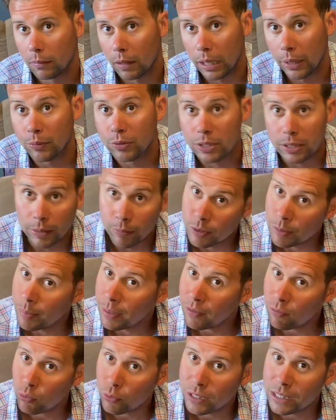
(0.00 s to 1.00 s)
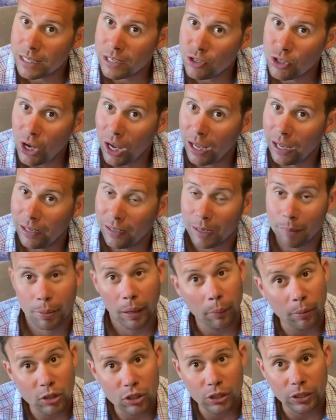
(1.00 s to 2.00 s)
It was, it was a bit of a risky shot, and I
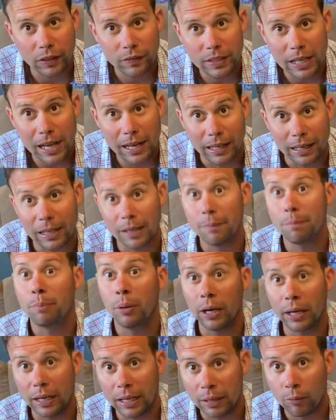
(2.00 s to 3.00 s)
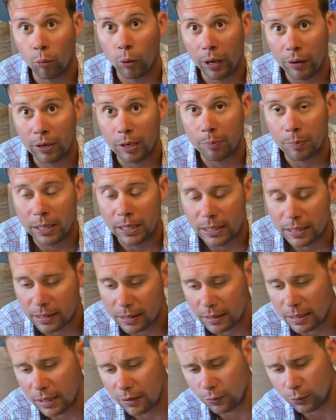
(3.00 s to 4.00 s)
probably shouldn't have taken it, but it wound up being
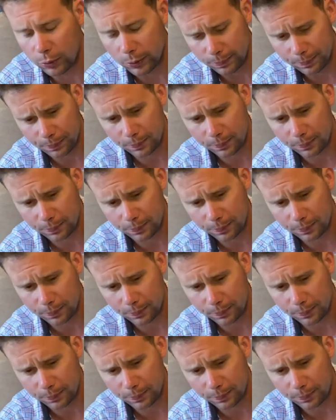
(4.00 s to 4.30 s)
successful.